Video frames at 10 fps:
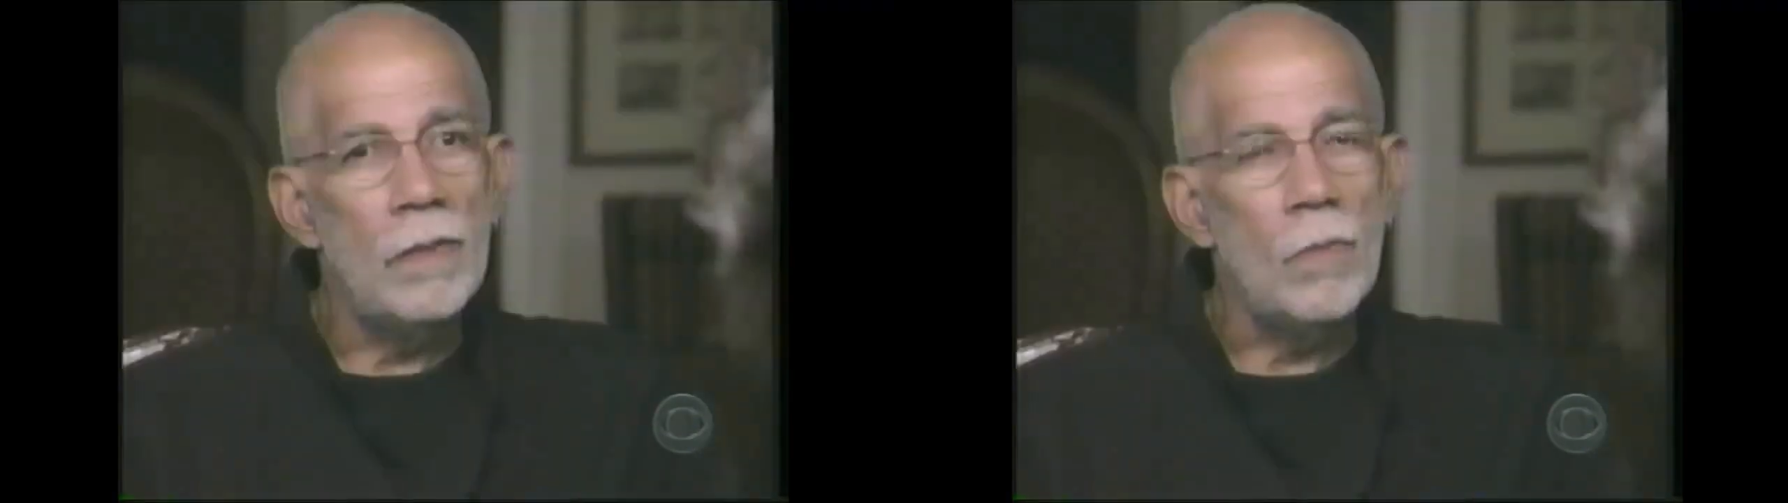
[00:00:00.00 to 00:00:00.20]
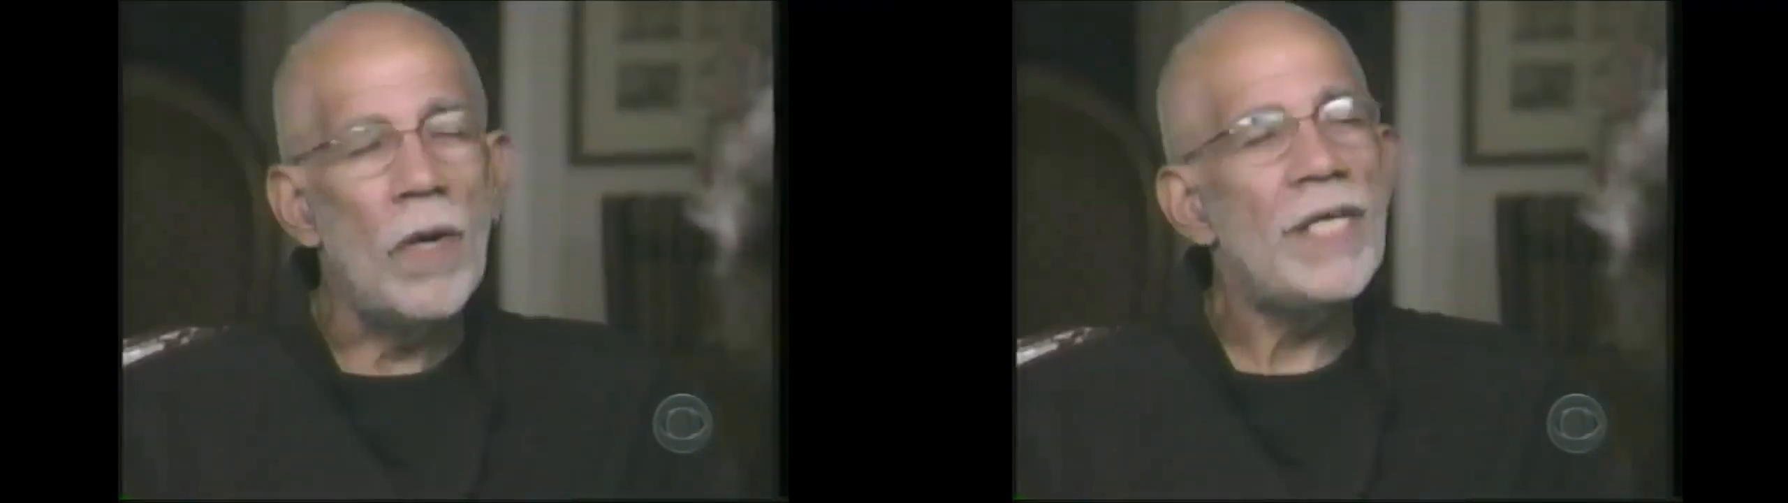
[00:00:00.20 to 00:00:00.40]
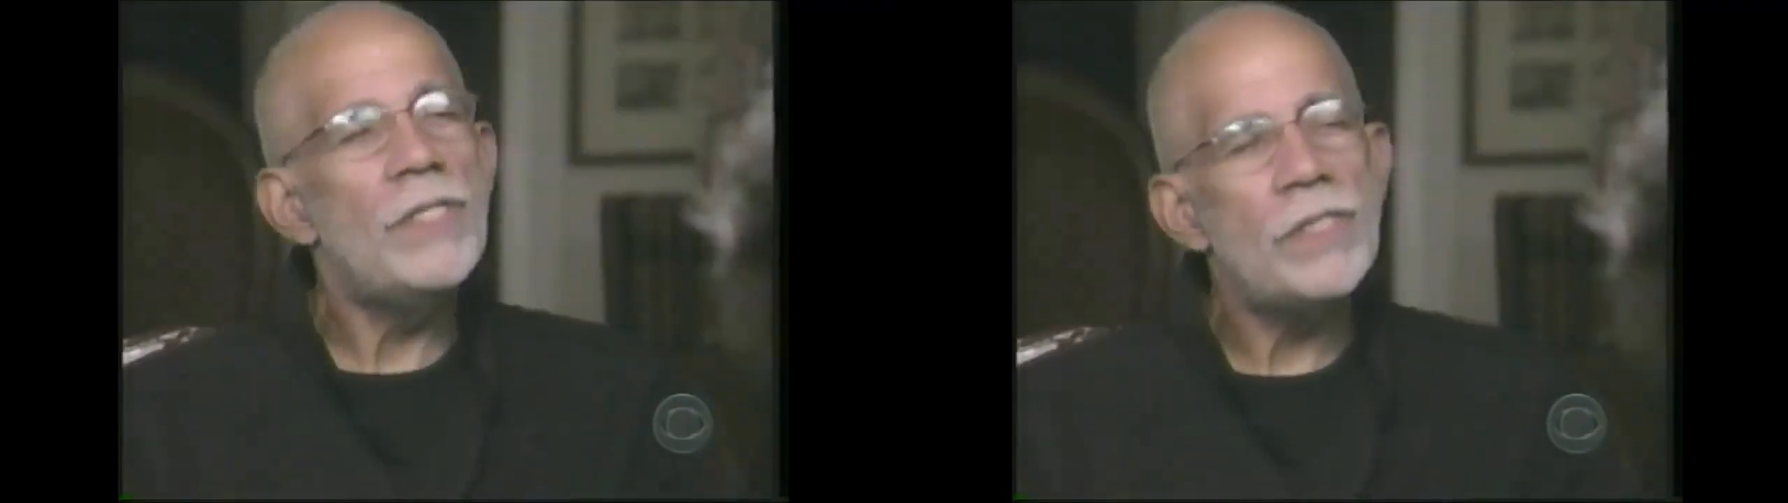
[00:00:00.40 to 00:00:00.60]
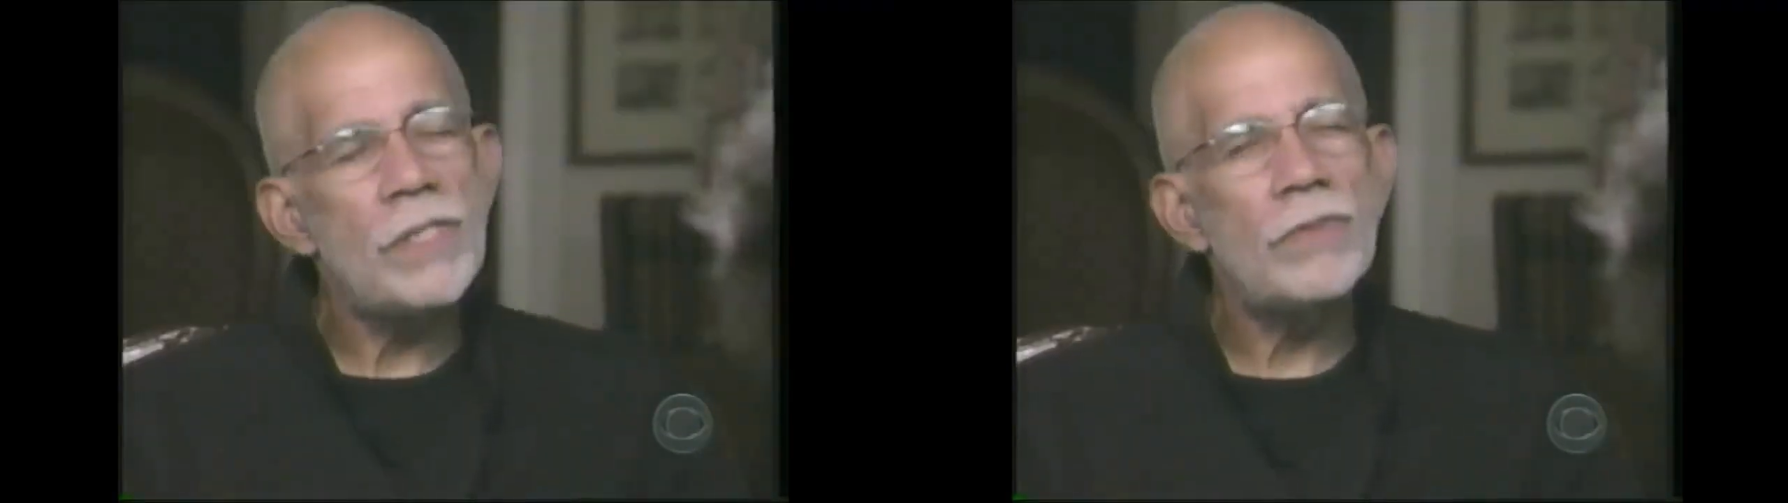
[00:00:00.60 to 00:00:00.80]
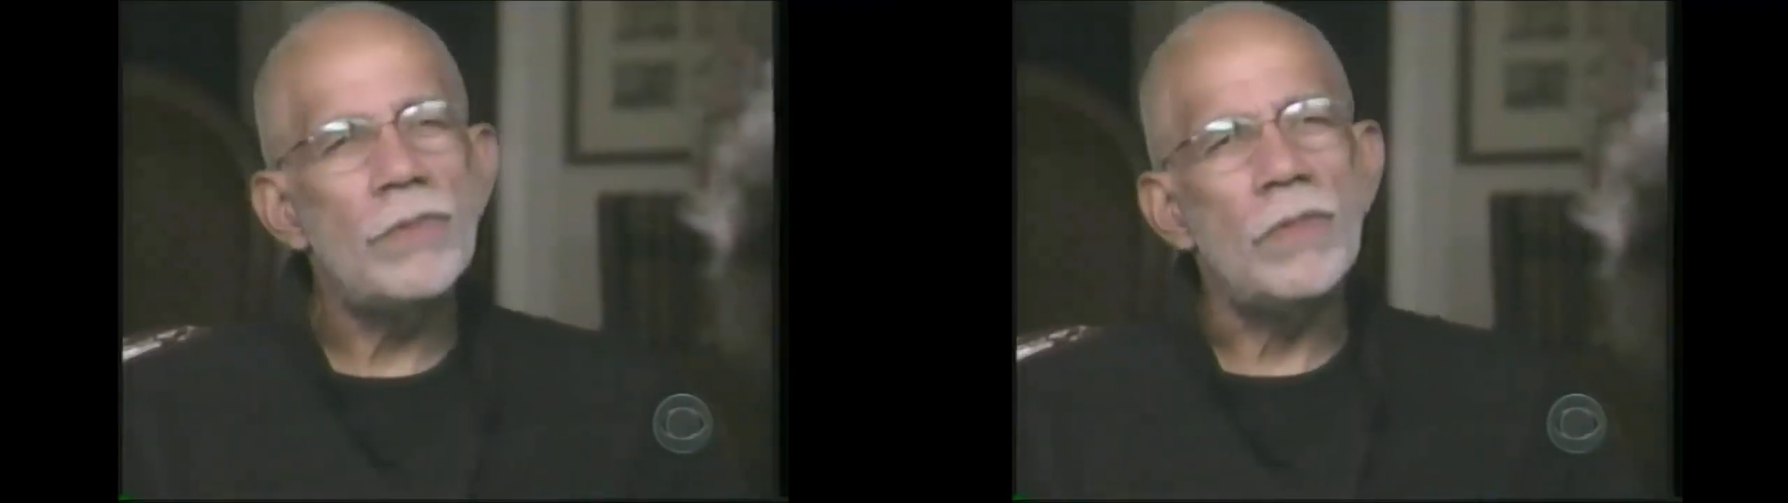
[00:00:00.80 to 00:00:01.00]
Why do you
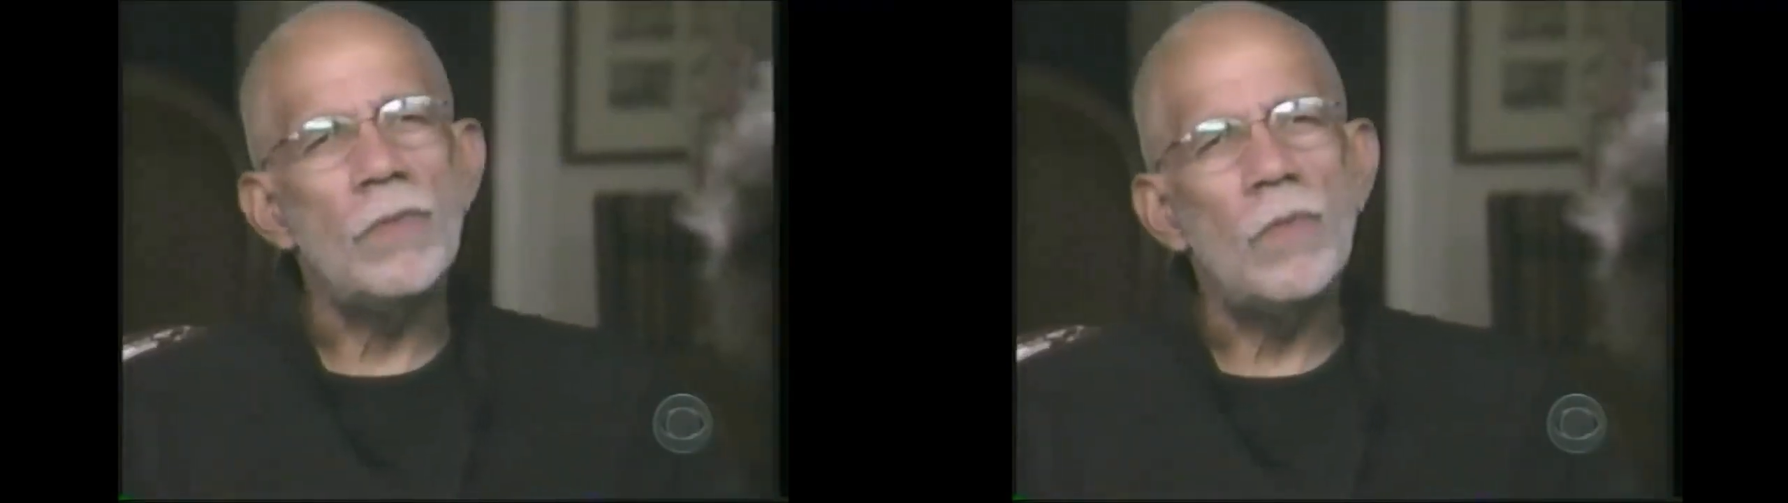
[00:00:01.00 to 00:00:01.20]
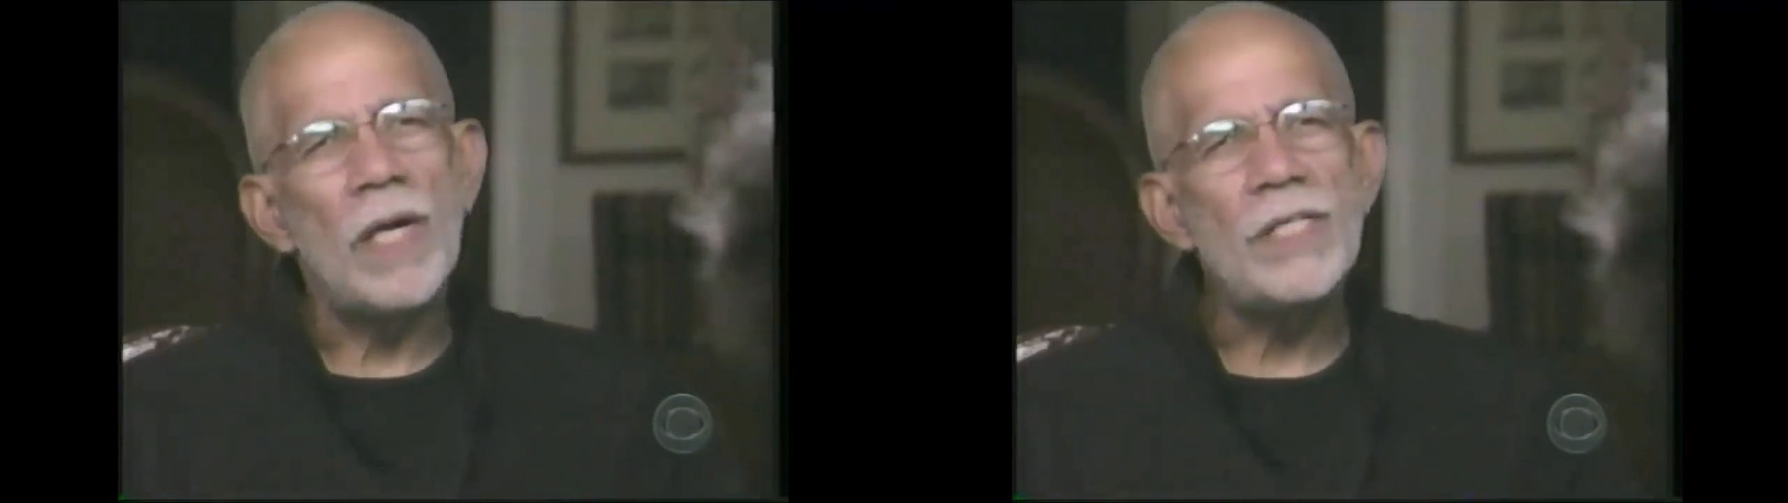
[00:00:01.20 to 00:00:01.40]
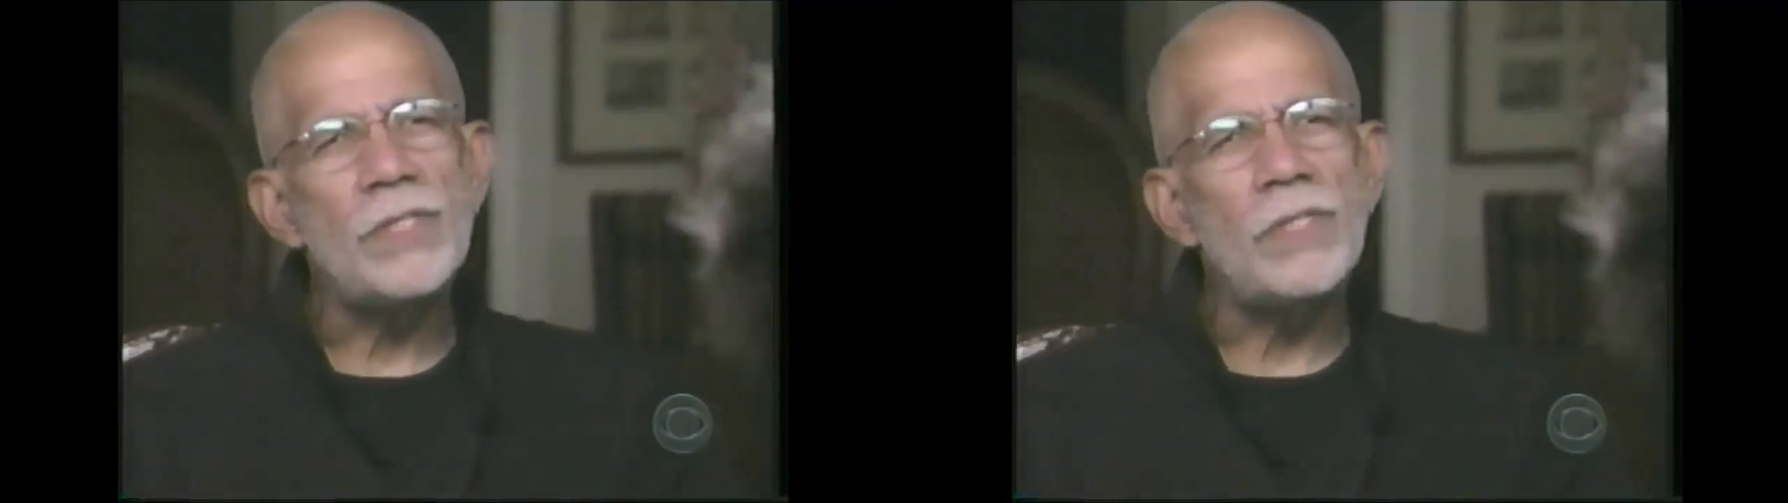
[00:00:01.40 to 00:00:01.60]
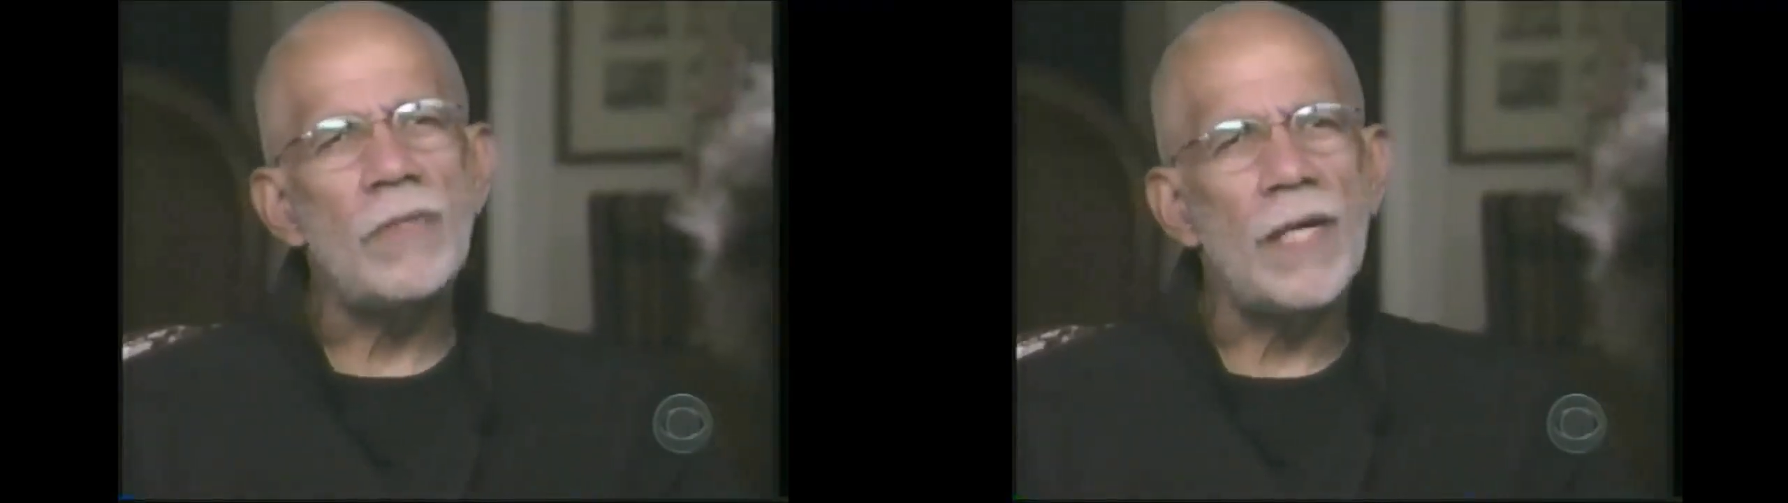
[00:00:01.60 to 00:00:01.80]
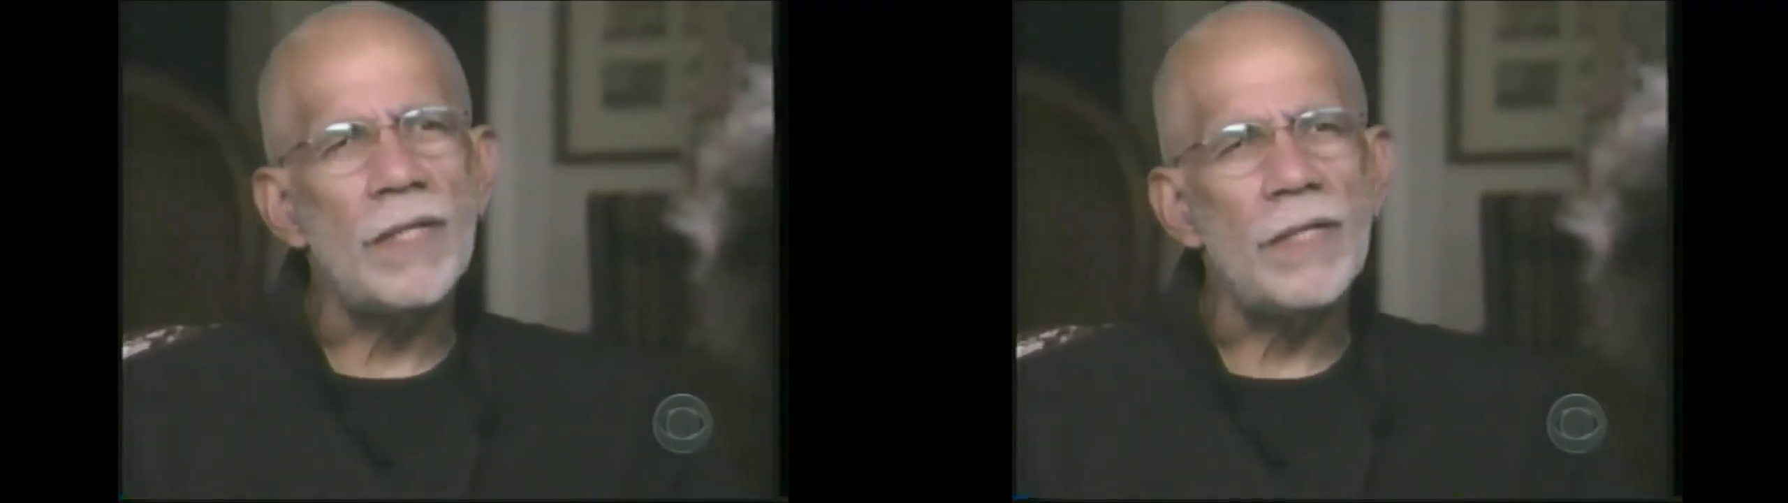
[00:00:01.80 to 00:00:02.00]
still do it? Why are you still
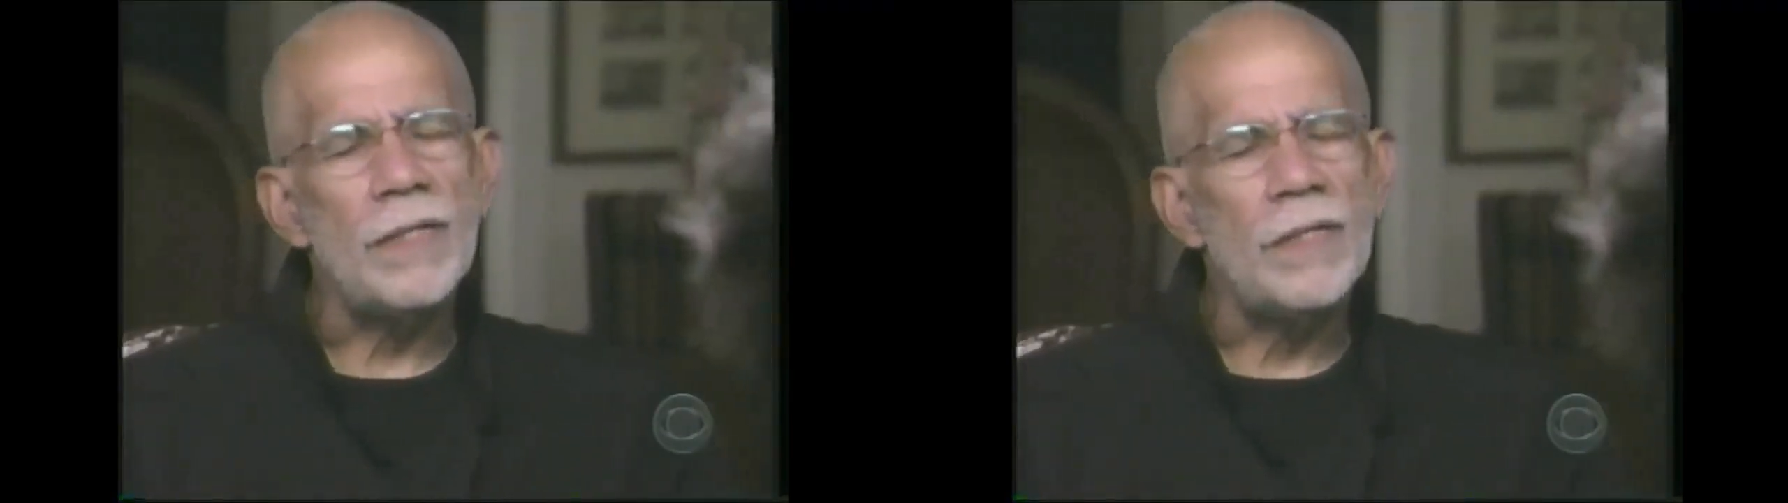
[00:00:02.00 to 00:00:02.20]
out here?